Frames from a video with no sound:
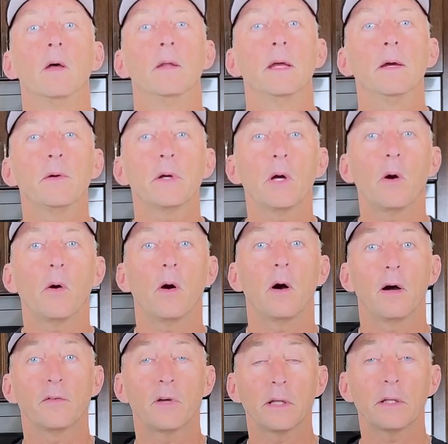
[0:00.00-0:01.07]
There we go.
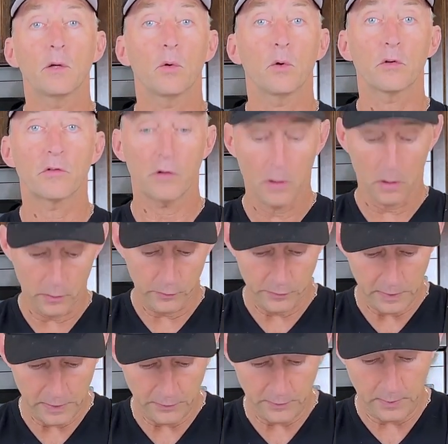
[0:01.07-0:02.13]
I've got the orange all
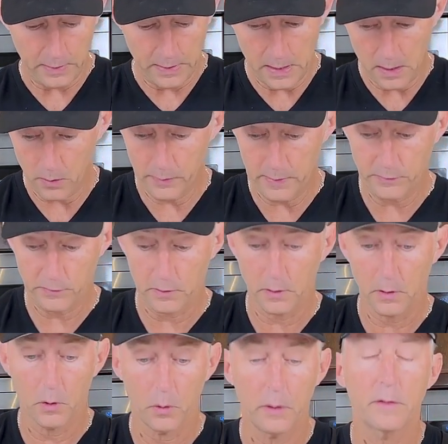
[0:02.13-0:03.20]
zested now. That's going to
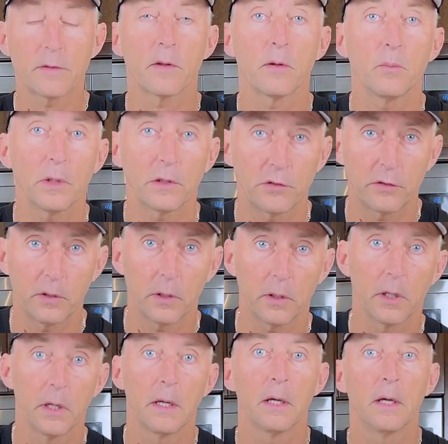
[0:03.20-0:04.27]
go into the mixture.
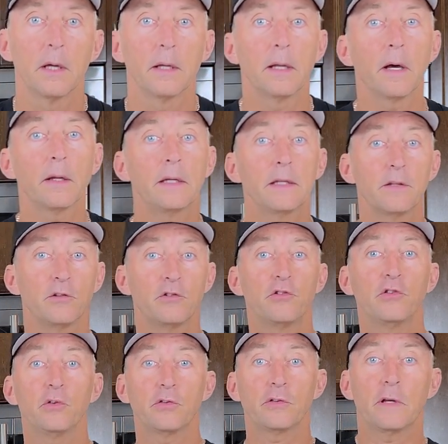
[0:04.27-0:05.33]
Now I need the
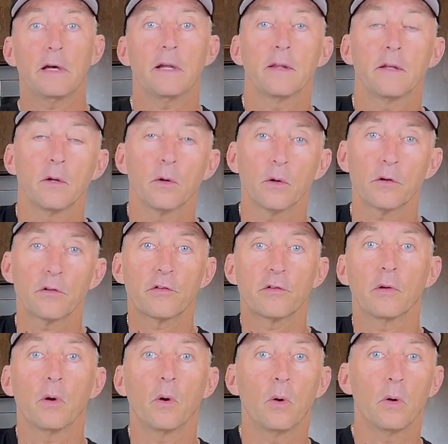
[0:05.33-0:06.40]
juice out of the orange,
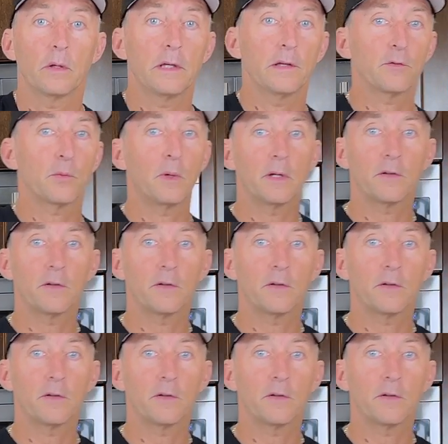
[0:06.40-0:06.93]
so guess what?